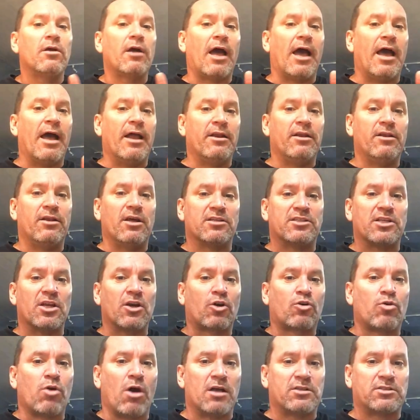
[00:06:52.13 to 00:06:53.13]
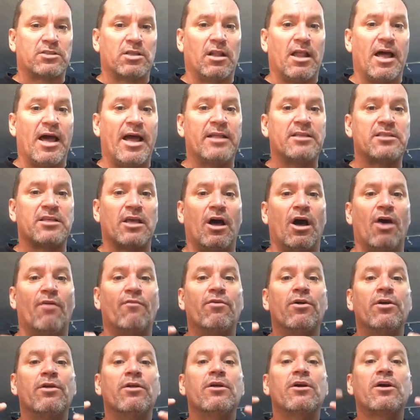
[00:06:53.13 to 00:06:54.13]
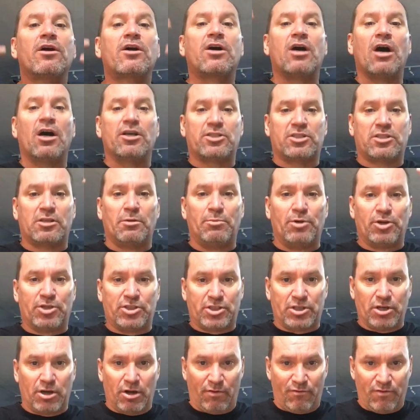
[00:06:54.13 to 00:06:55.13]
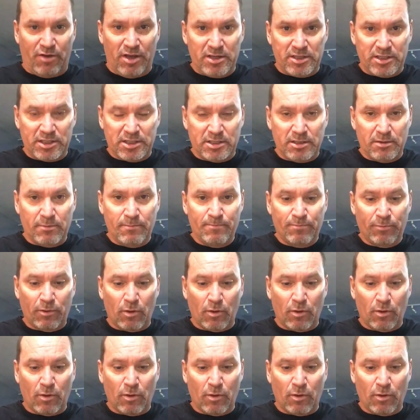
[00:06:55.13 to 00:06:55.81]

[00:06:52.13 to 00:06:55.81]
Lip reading: and doesn't cross the lines of customer service